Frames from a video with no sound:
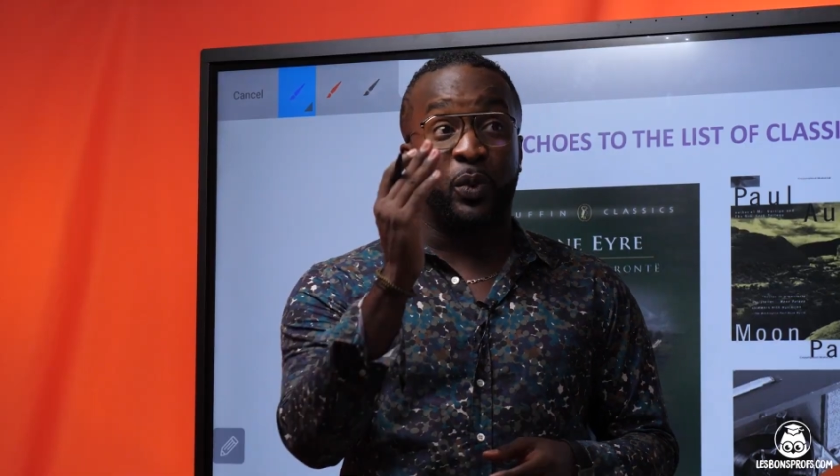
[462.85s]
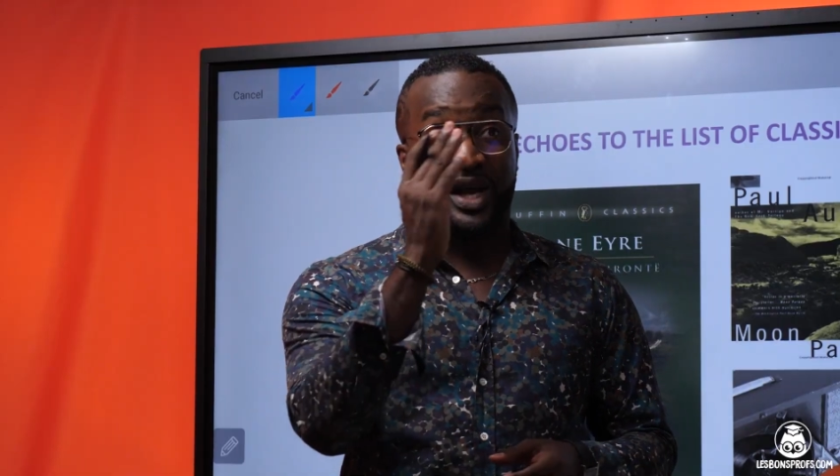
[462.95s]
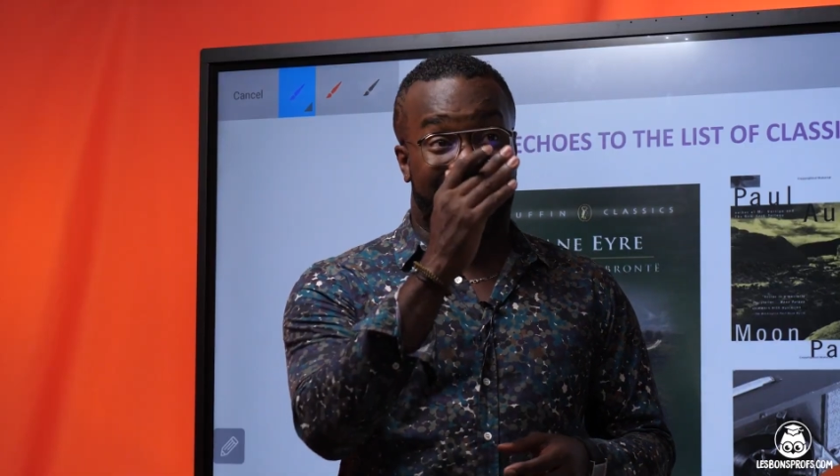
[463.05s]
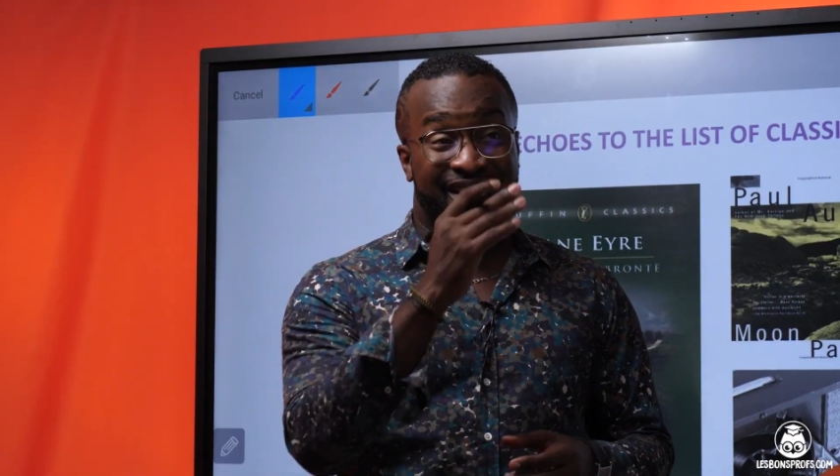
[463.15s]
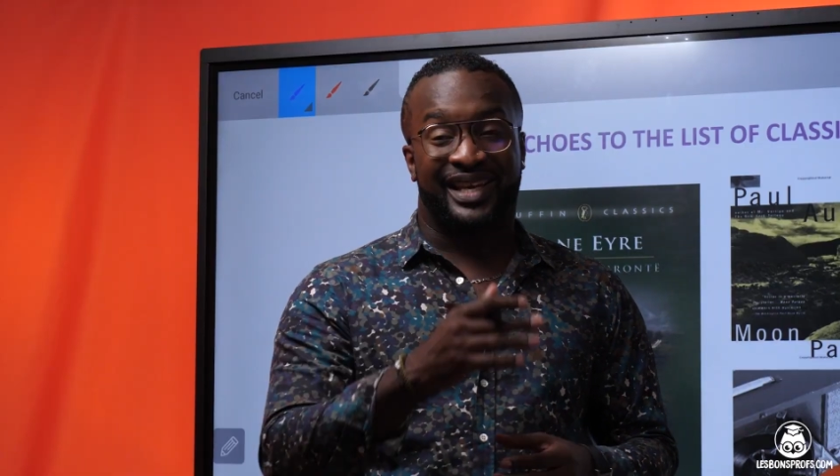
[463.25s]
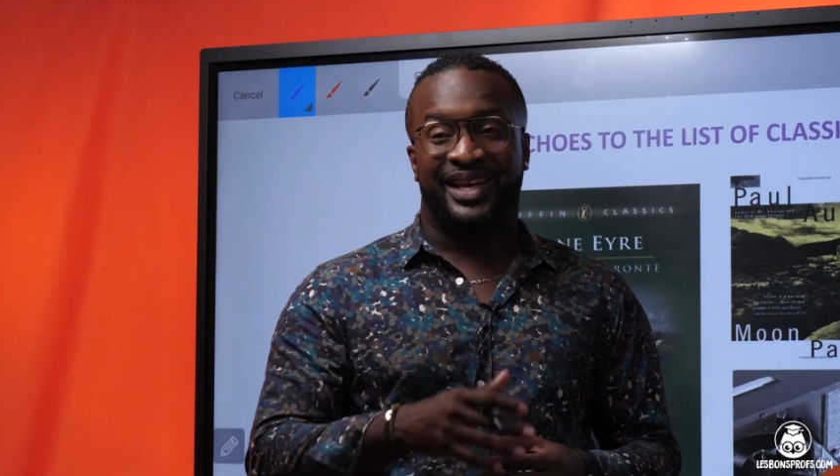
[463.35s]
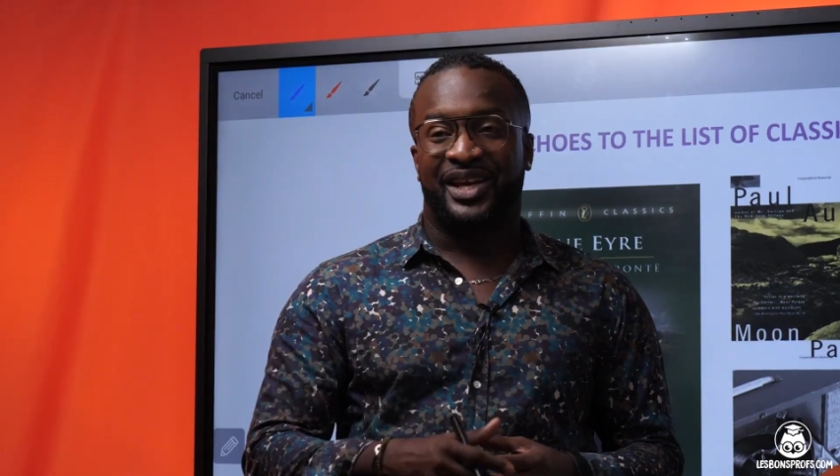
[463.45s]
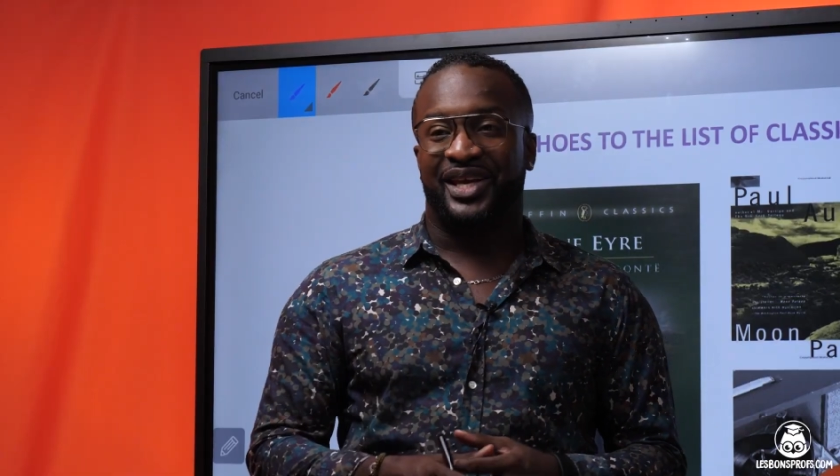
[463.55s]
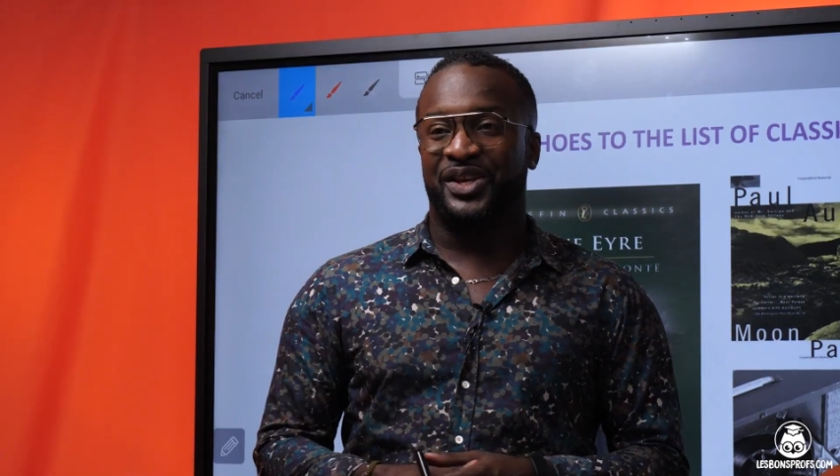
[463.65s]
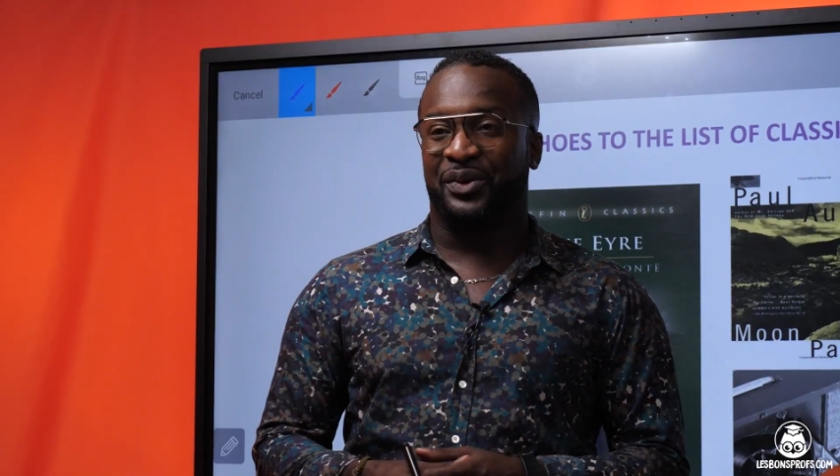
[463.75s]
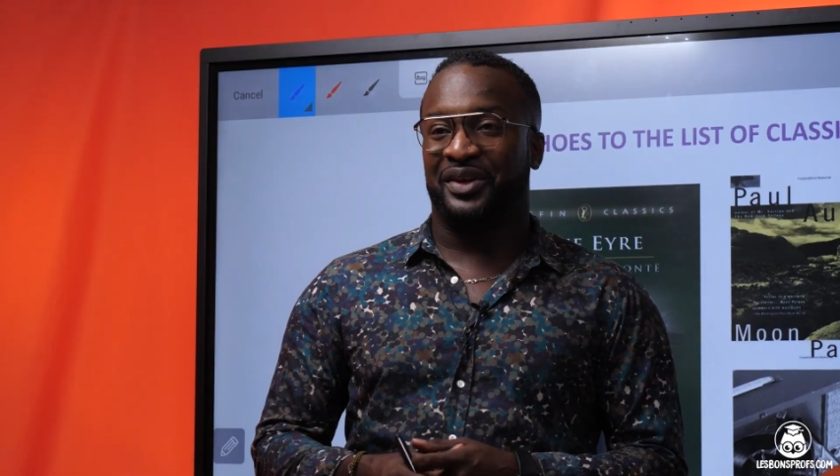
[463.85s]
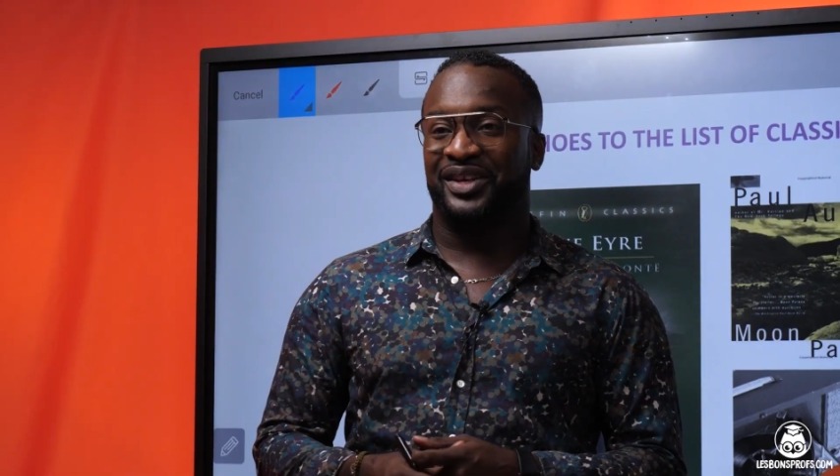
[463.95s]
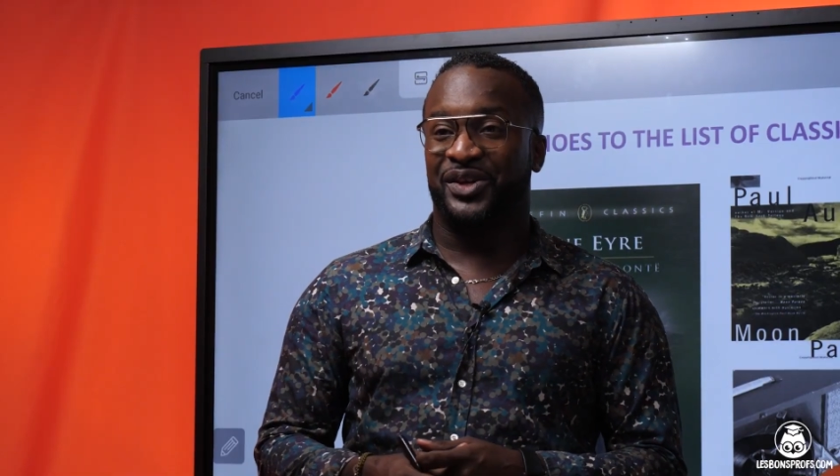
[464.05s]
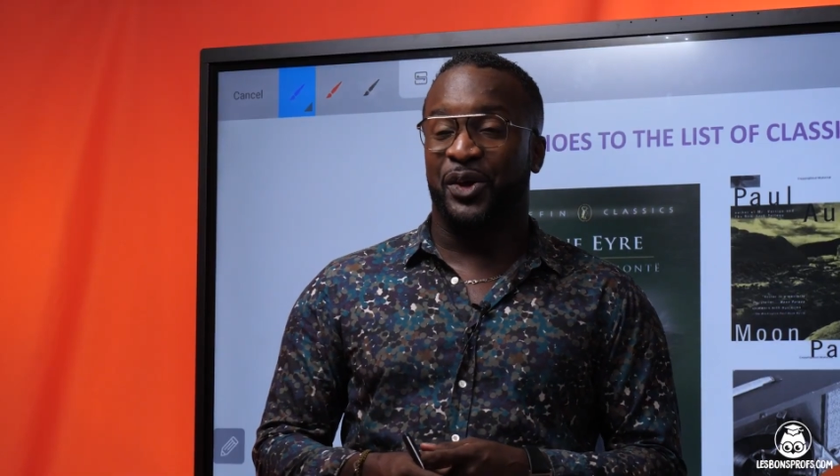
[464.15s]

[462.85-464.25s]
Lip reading: west, young